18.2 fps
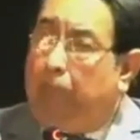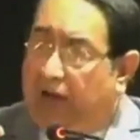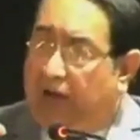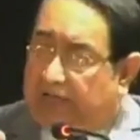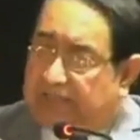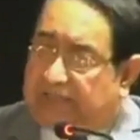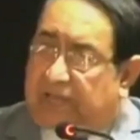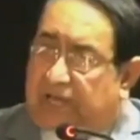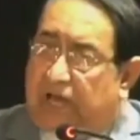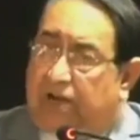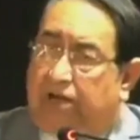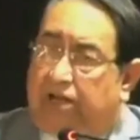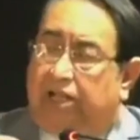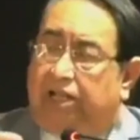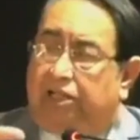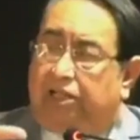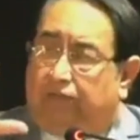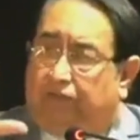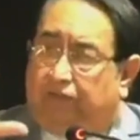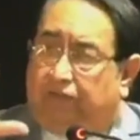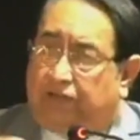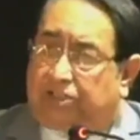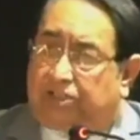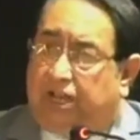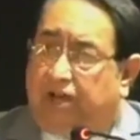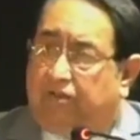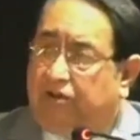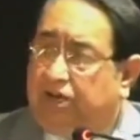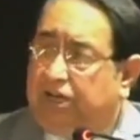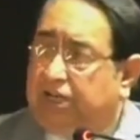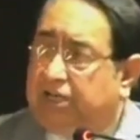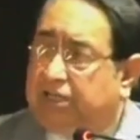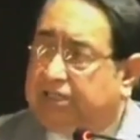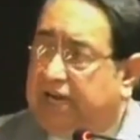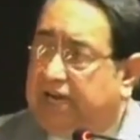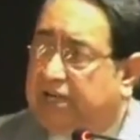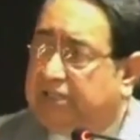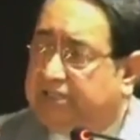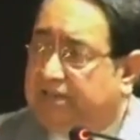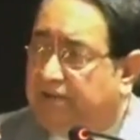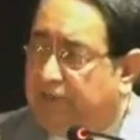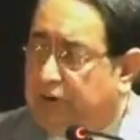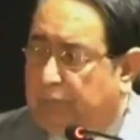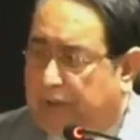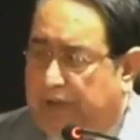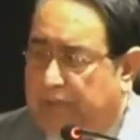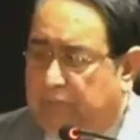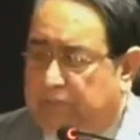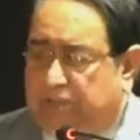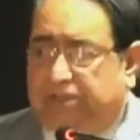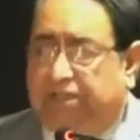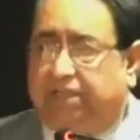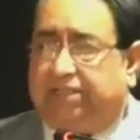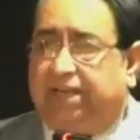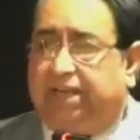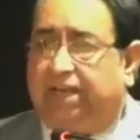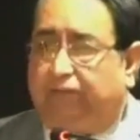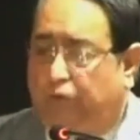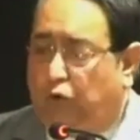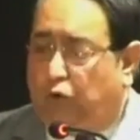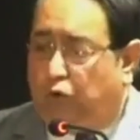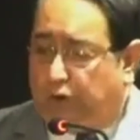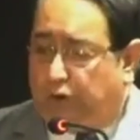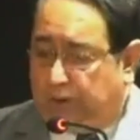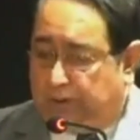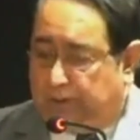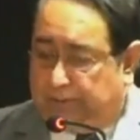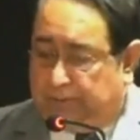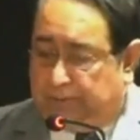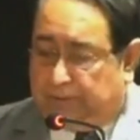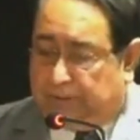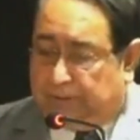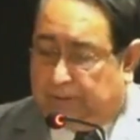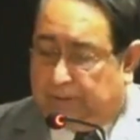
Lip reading: Pakistan in the first 11 years had 7 prime ministers and 4